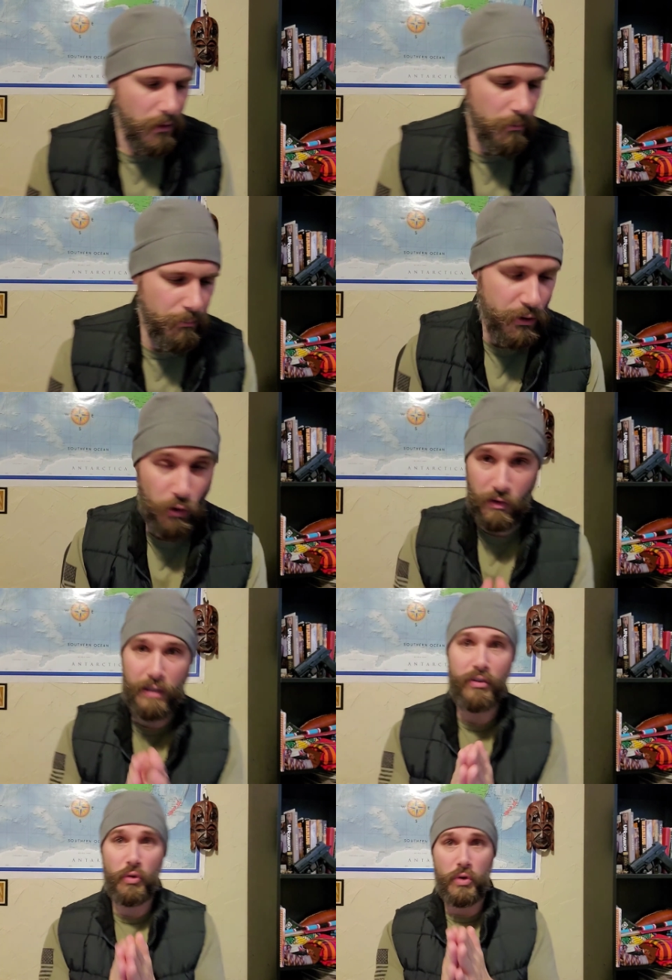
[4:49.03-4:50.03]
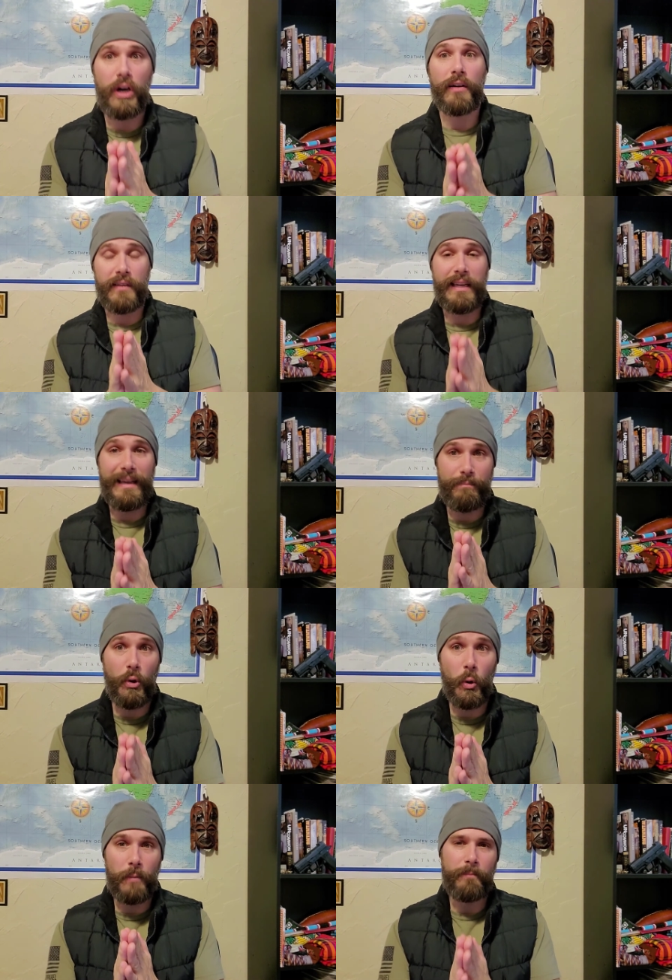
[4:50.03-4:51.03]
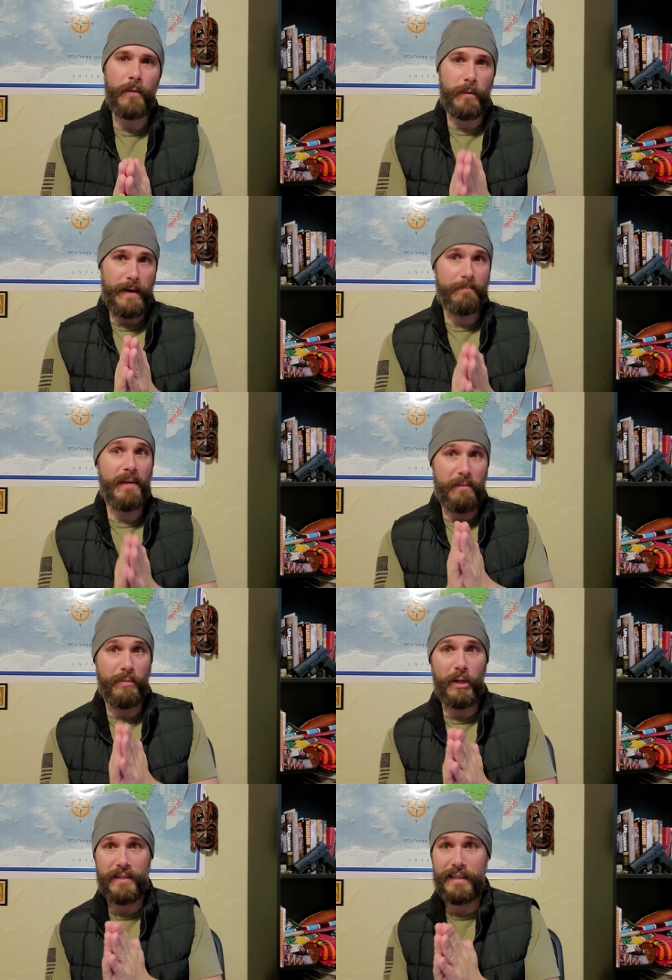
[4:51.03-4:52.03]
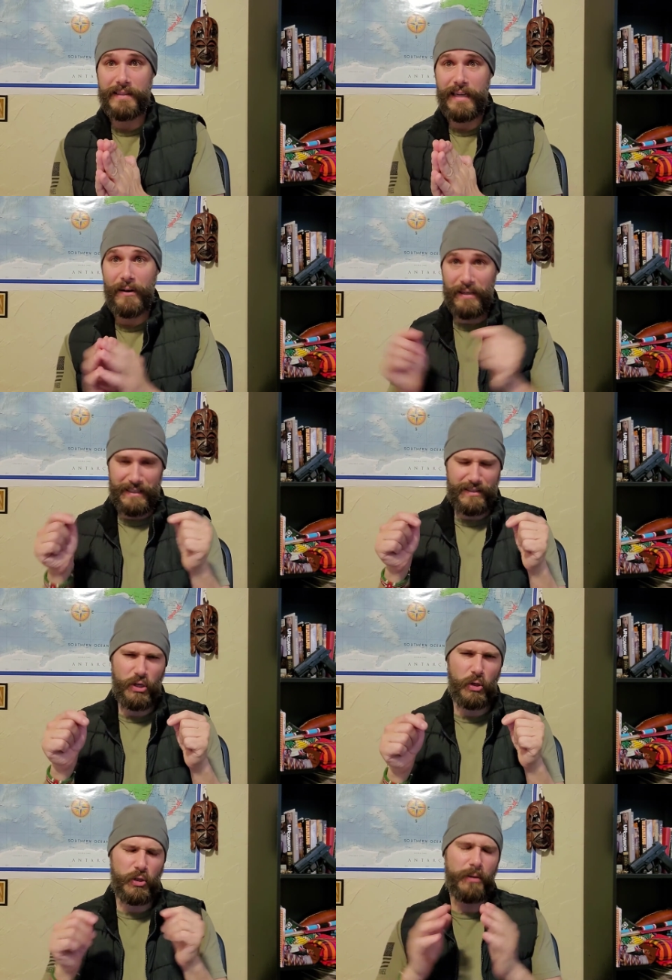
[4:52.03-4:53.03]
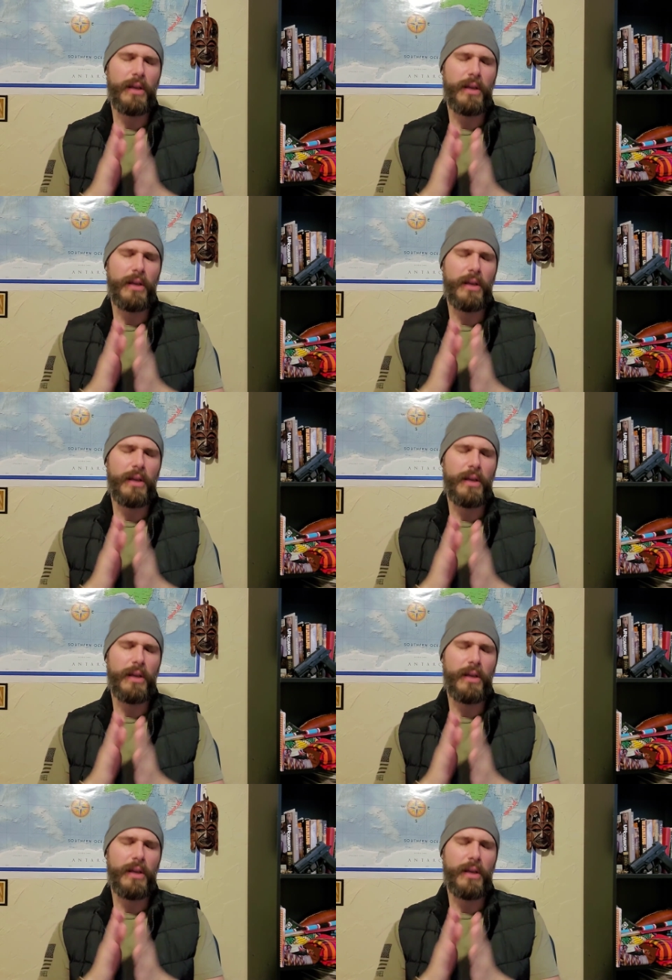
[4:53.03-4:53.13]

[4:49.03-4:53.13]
but those are the two cards that get pulled all right in politics now and in this culture